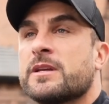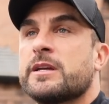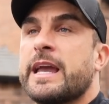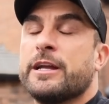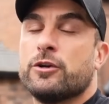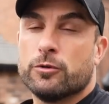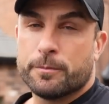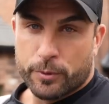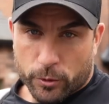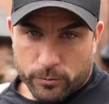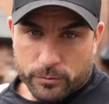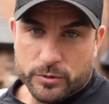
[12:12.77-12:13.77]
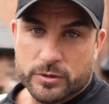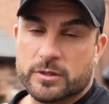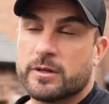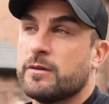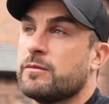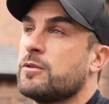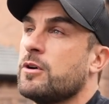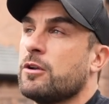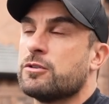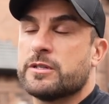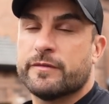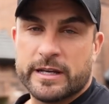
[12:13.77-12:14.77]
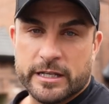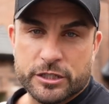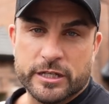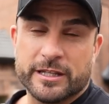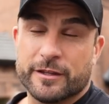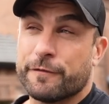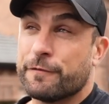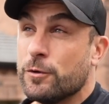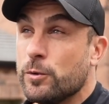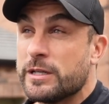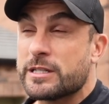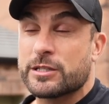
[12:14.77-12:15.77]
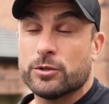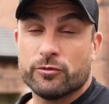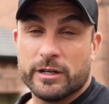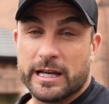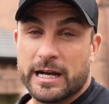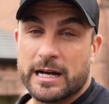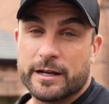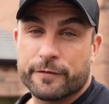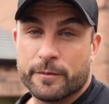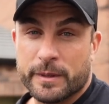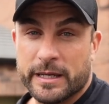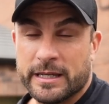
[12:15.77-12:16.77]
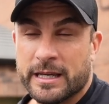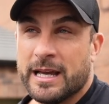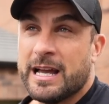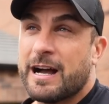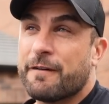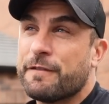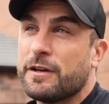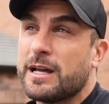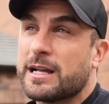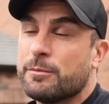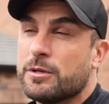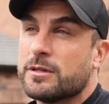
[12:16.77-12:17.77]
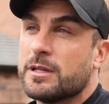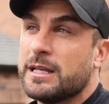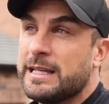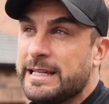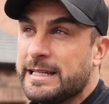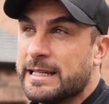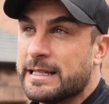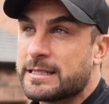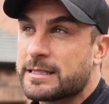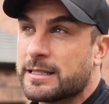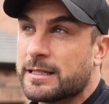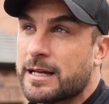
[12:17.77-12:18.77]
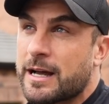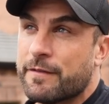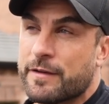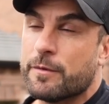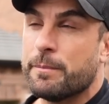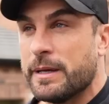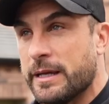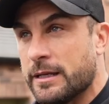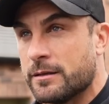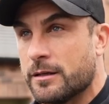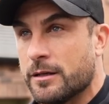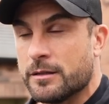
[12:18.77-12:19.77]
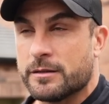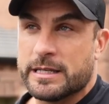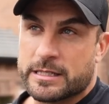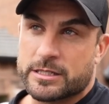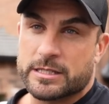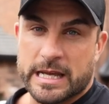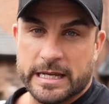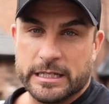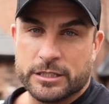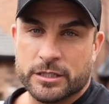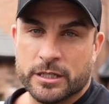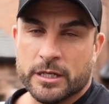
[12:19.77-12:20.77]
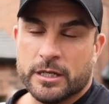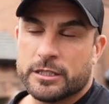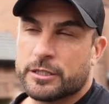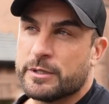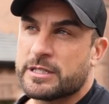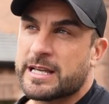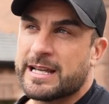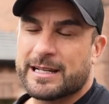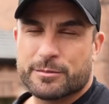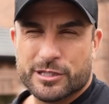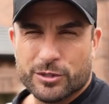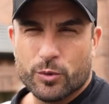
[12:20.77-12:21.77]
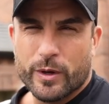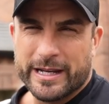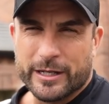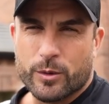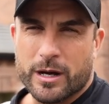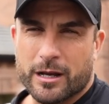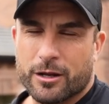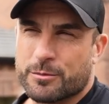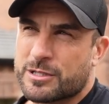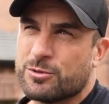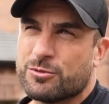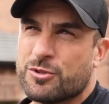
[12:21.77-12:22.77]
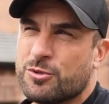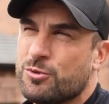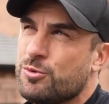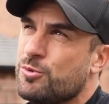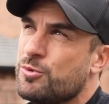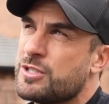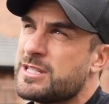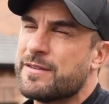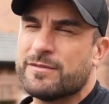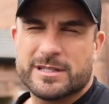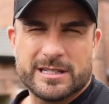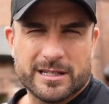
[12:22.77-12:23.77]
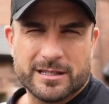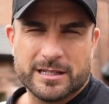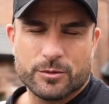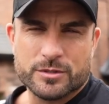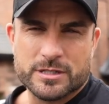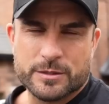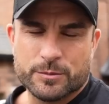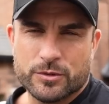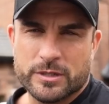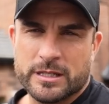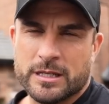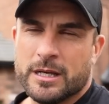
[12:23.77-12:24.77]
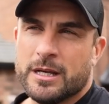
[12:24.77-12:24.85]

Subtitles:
getting good pumps, got lots of energy. The food is still really high for me. I feel like I'm at the leanest I've ever been at this stage, shall we say, and I'm still weighing quite a lot. I'm still 217, I think I was this morning.